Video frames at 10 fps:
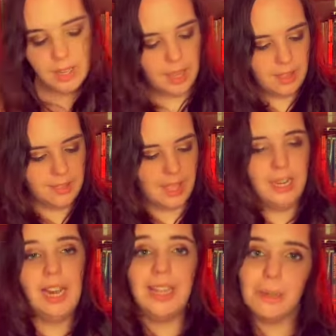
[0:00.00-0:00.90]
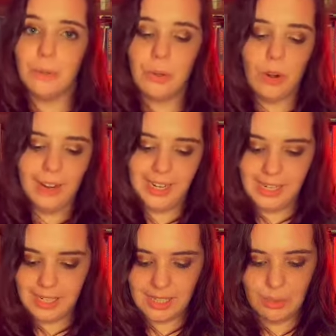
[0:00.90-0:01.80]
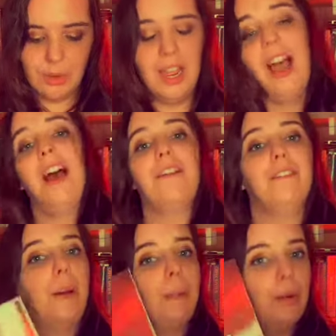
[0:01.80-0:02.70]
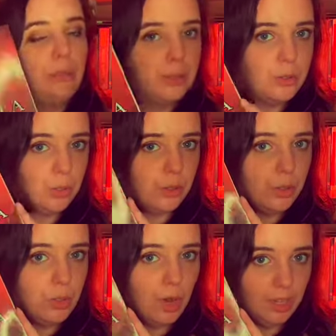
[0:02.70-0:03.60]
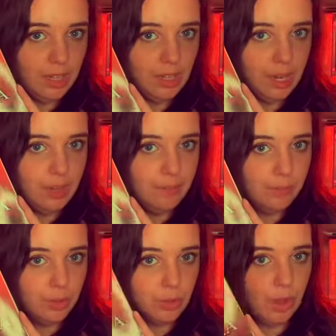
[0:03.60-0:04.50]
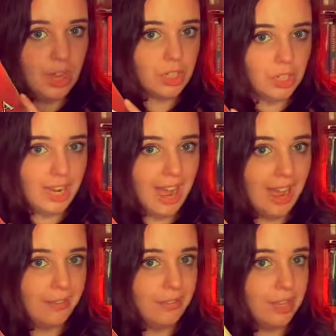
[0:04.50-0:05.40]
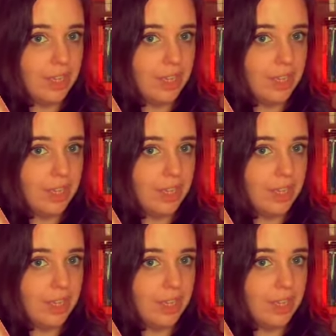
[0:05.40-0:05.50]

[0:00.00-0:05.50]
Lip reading: And then last but not least, we have Bram Stoker's Dracula. So I actually have the